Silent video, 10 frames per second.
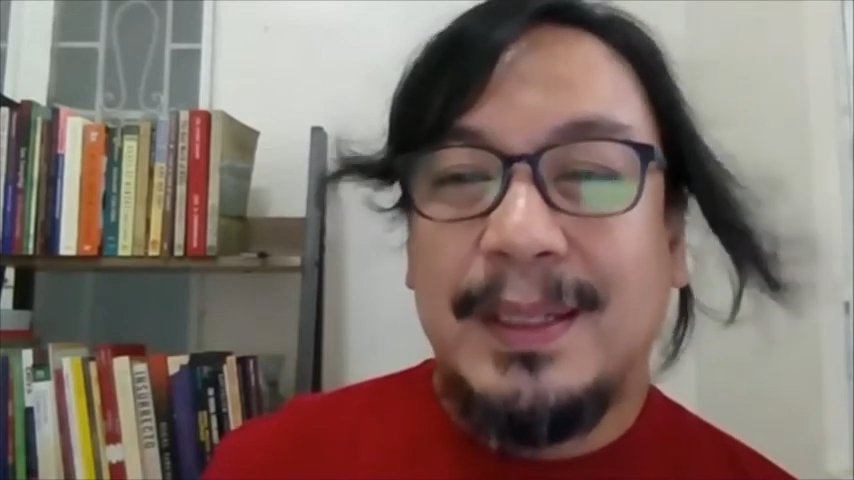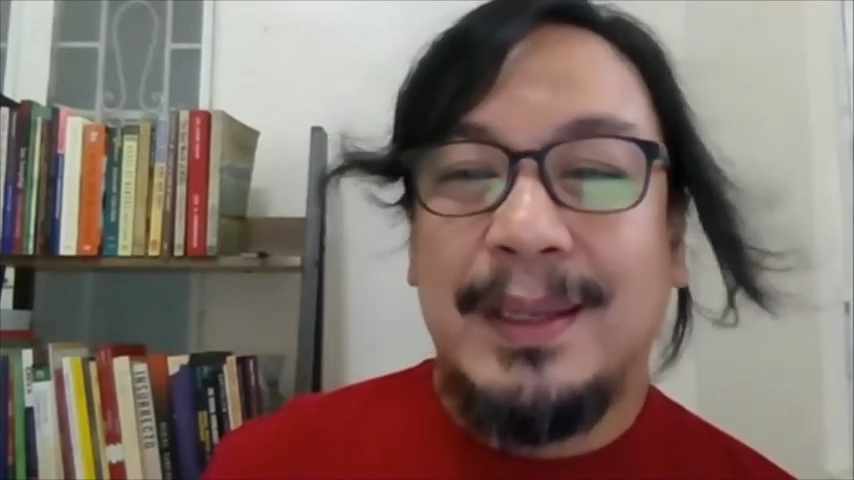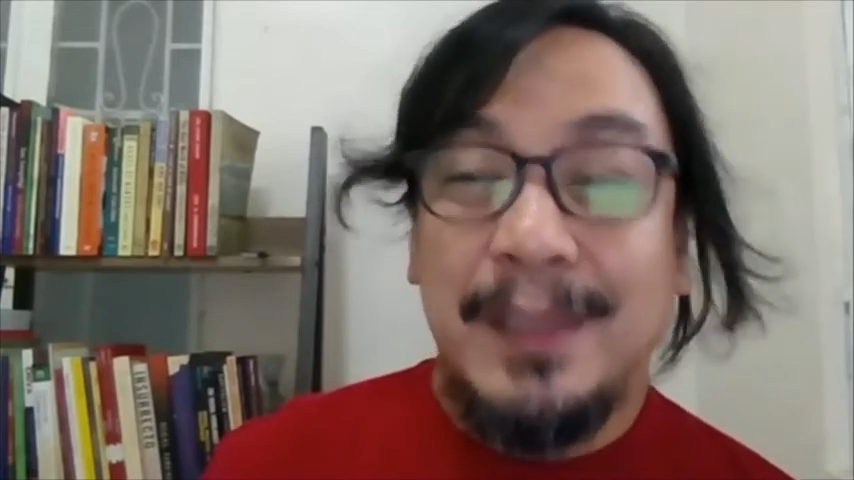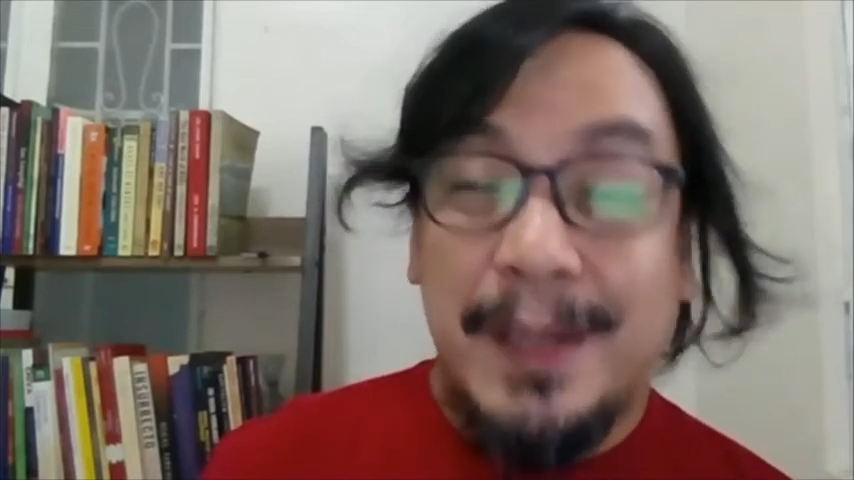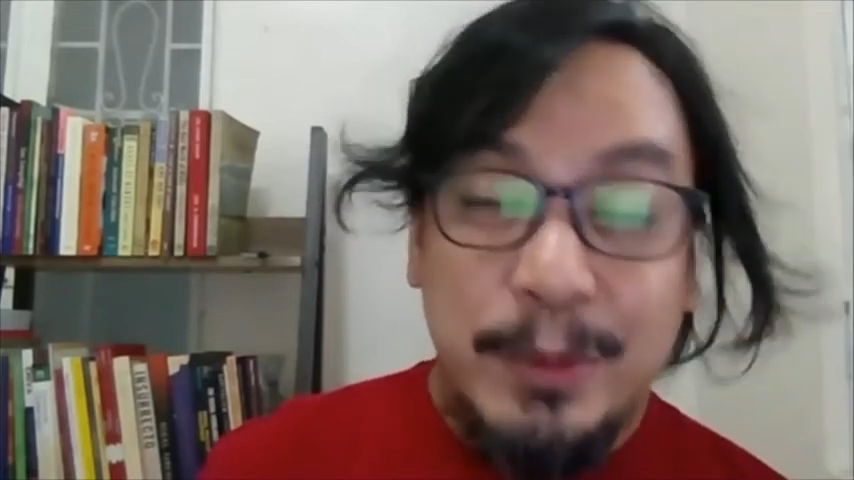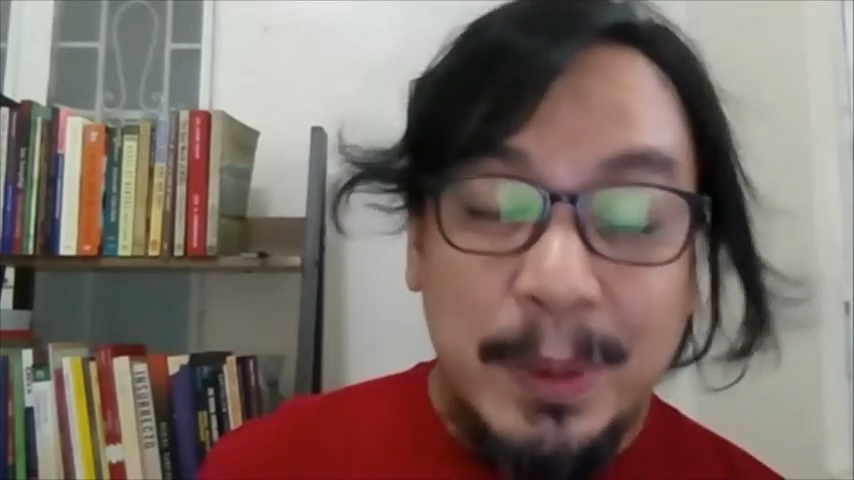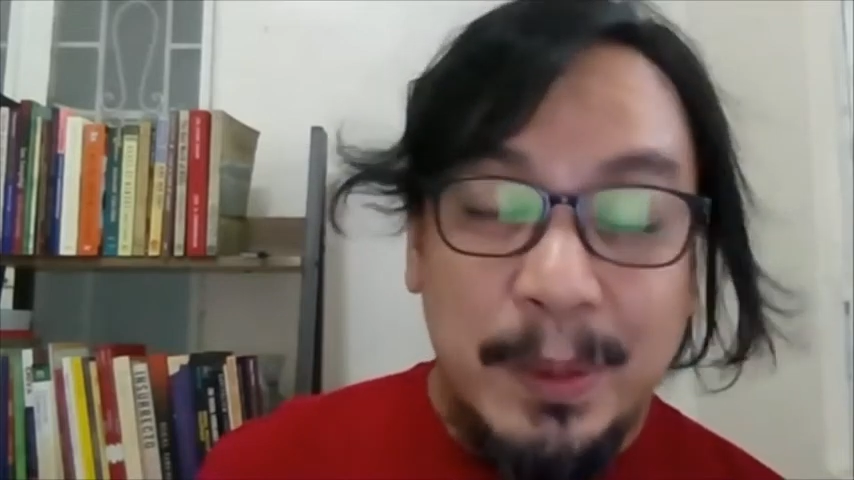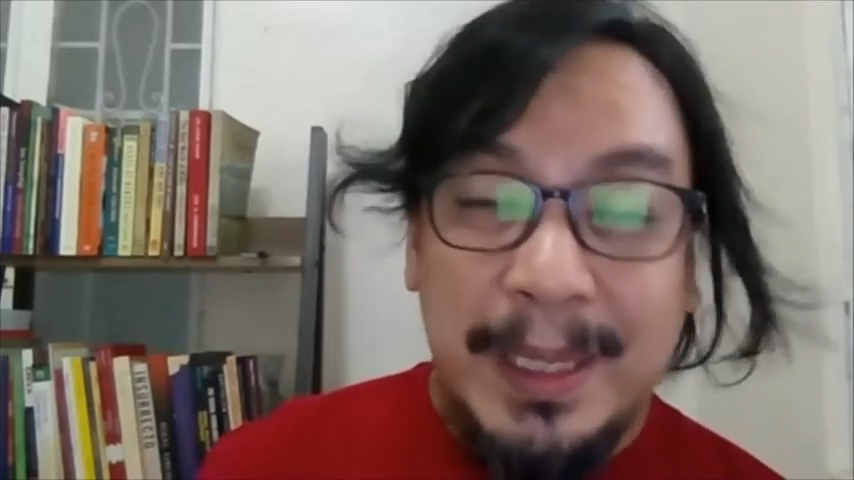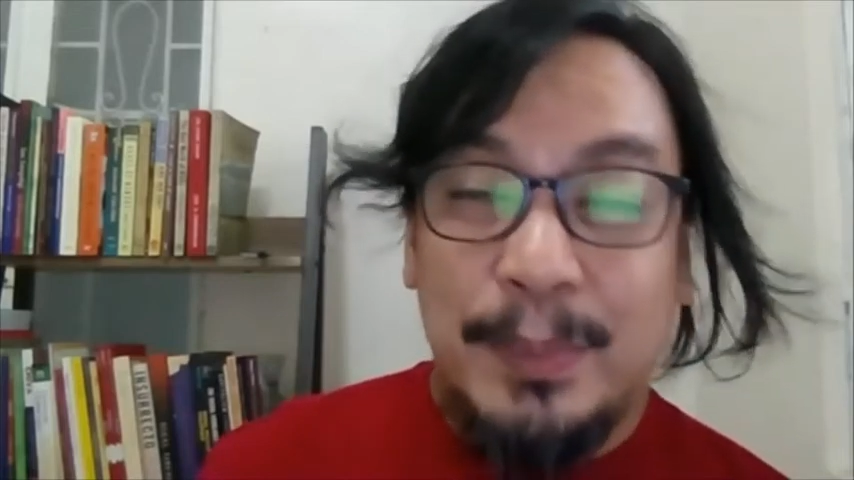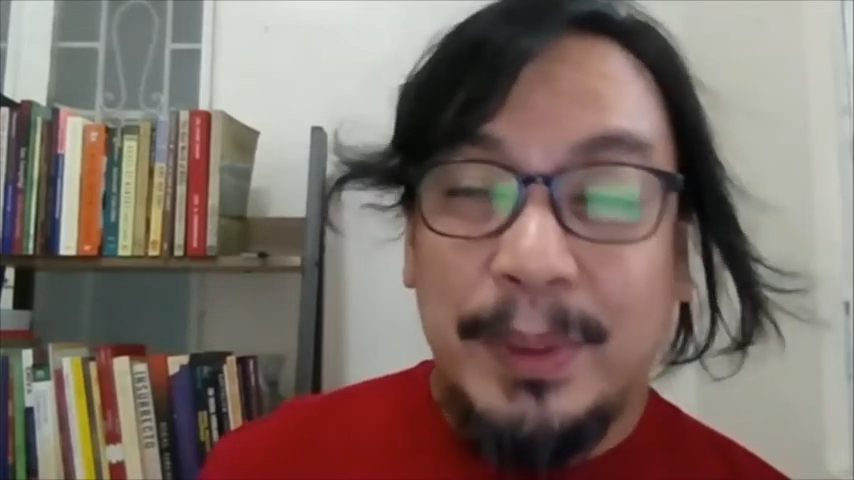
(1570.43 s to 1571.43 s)
intellectual
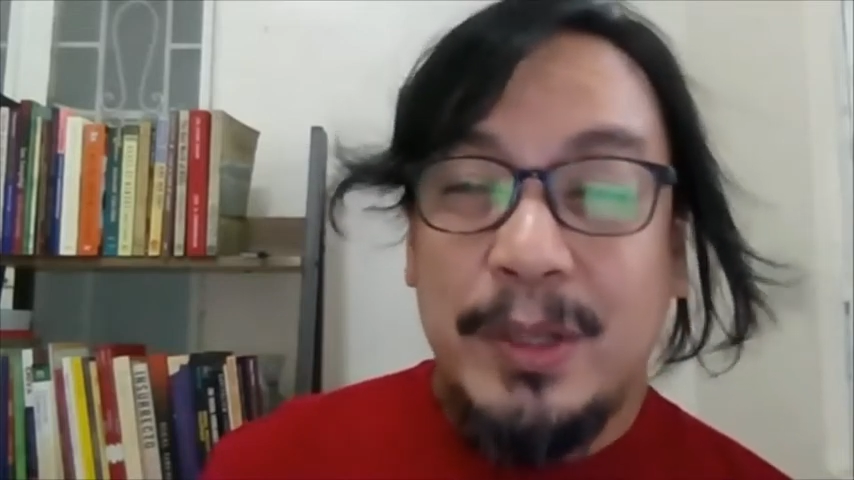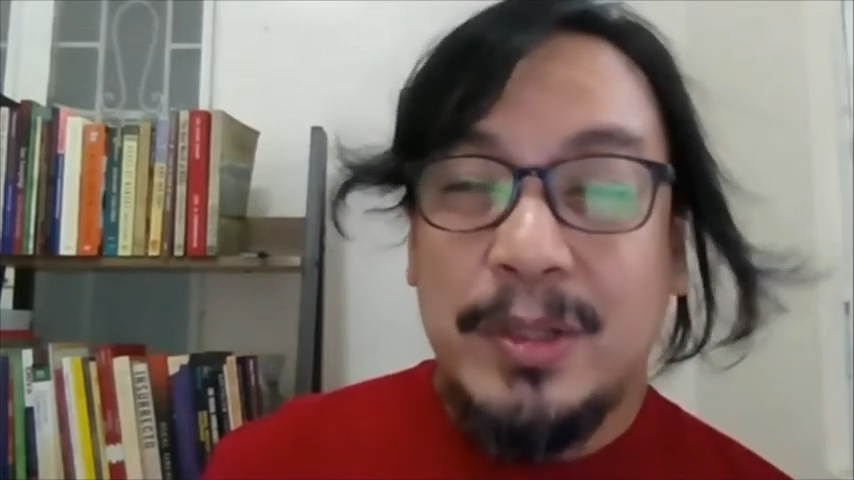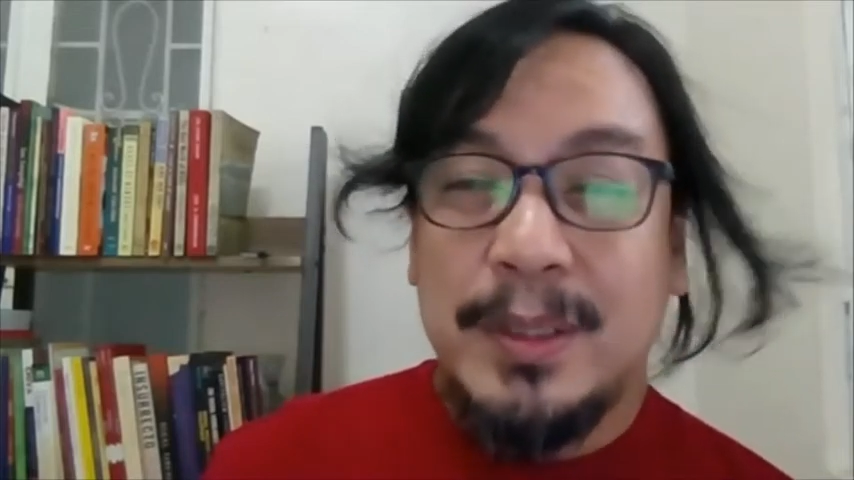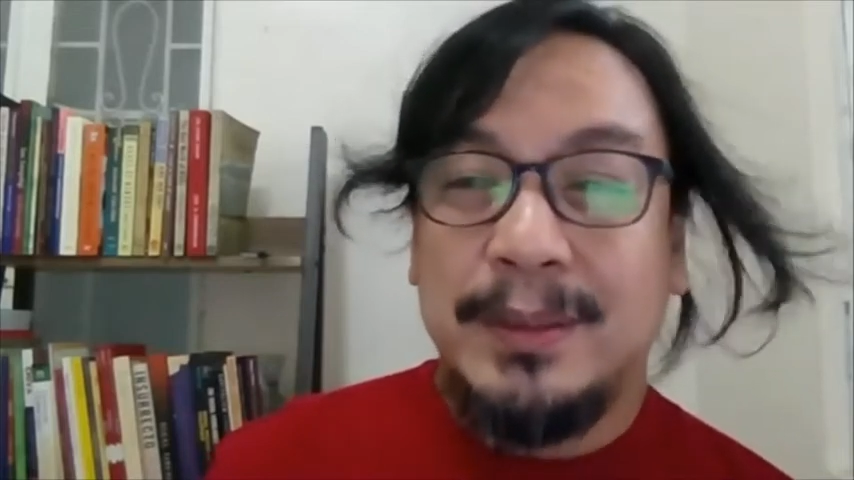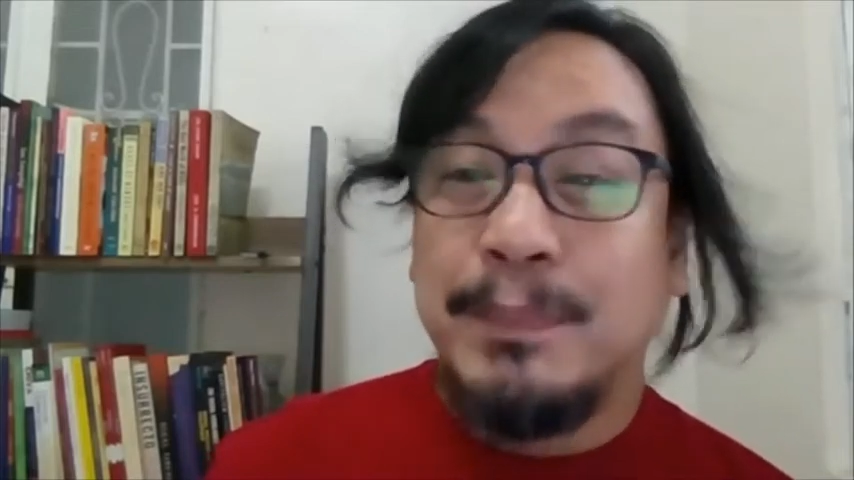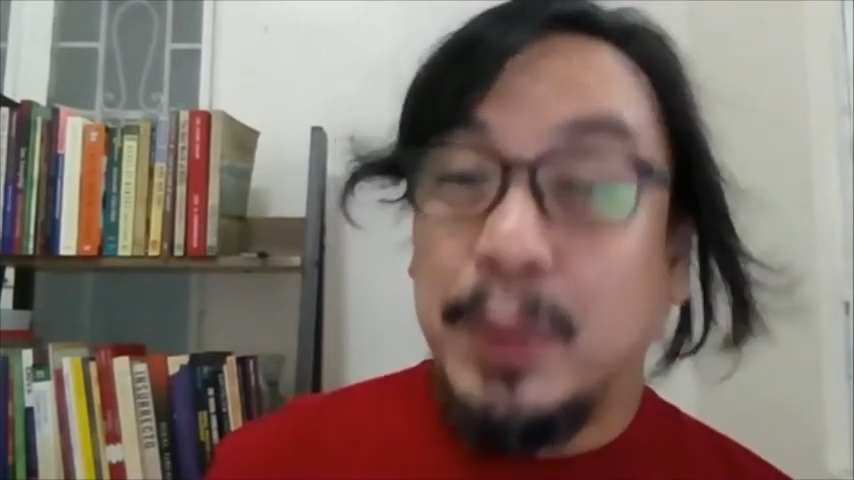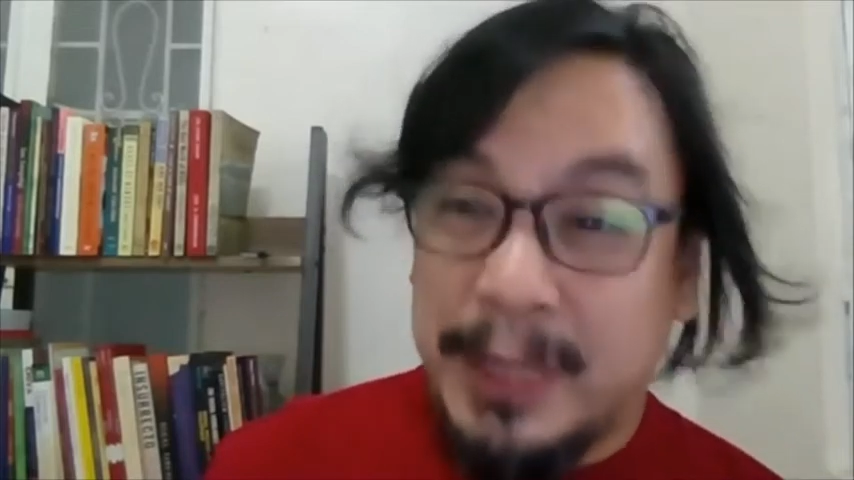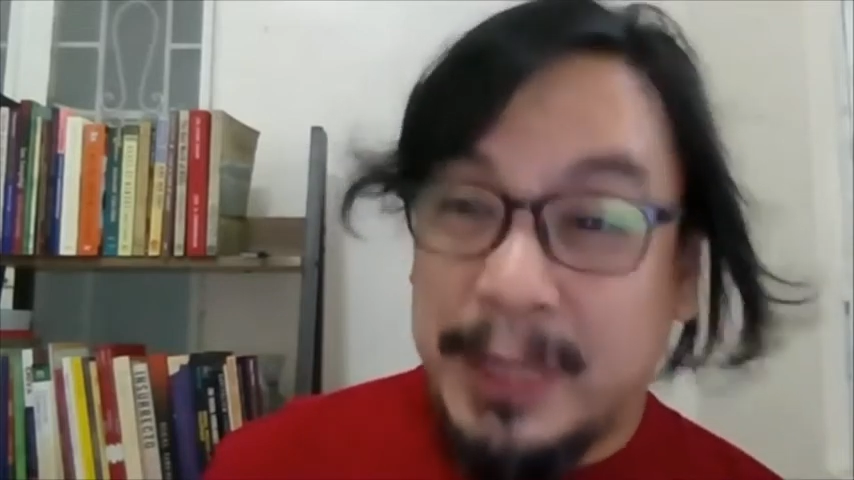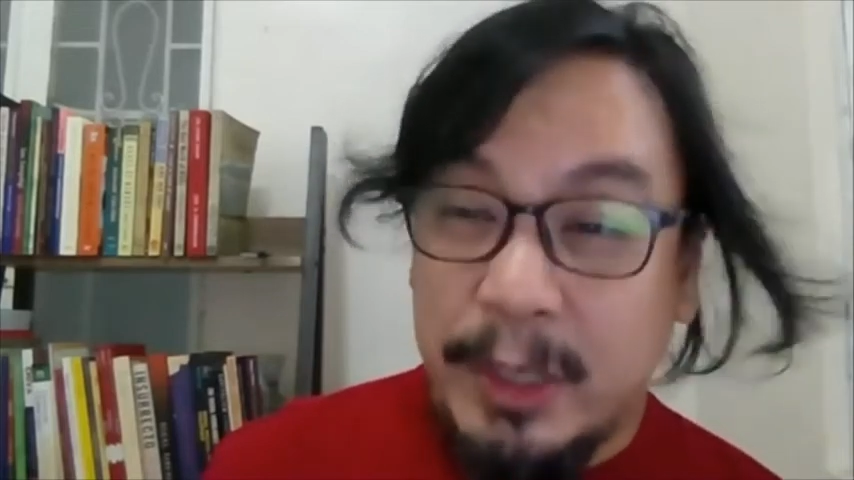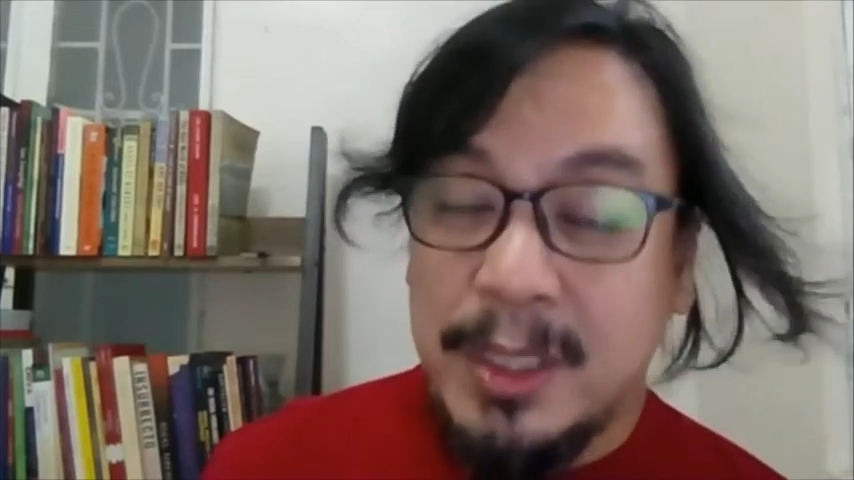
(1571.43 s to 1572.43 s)
collaboration and
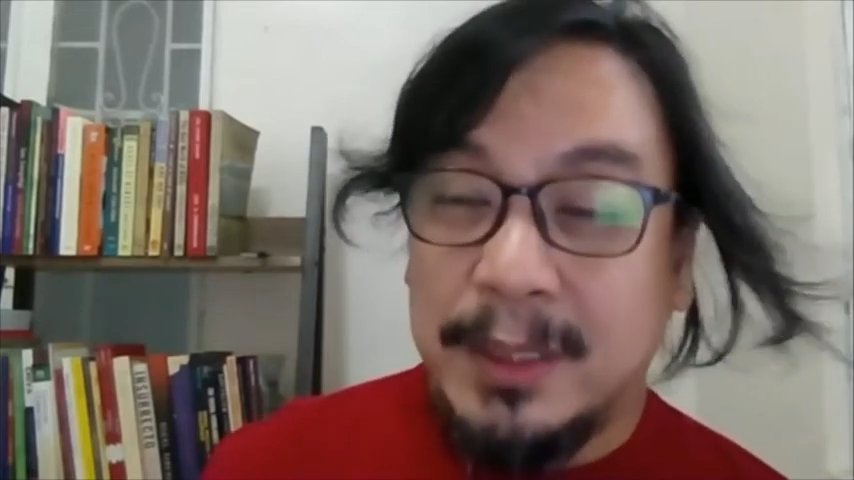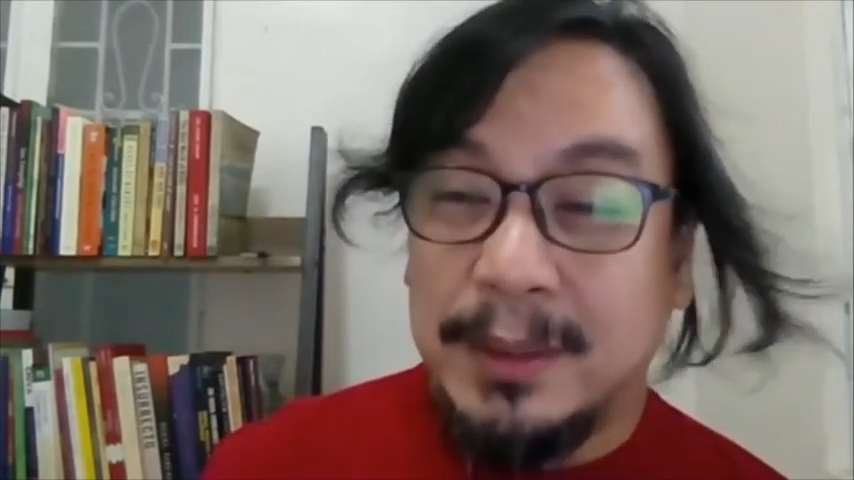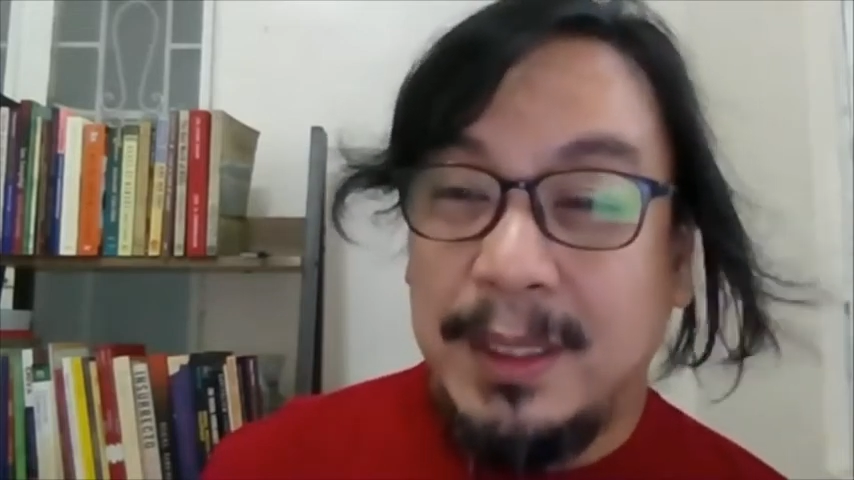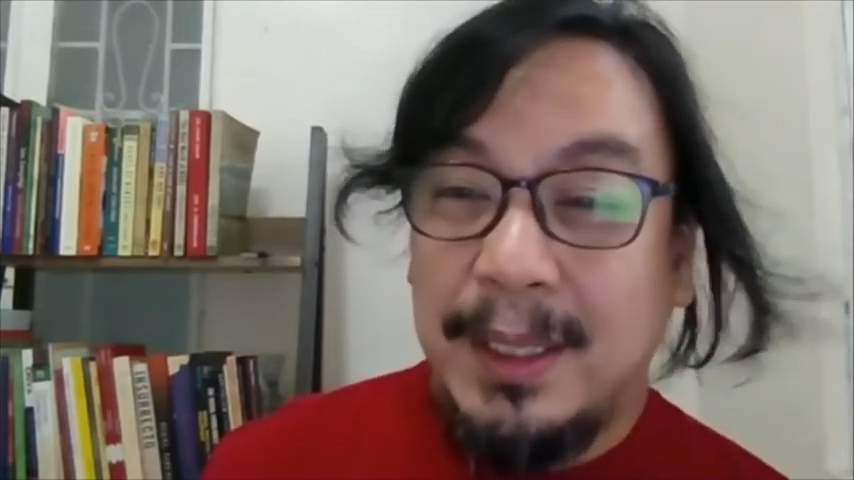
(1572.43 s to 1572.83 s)
production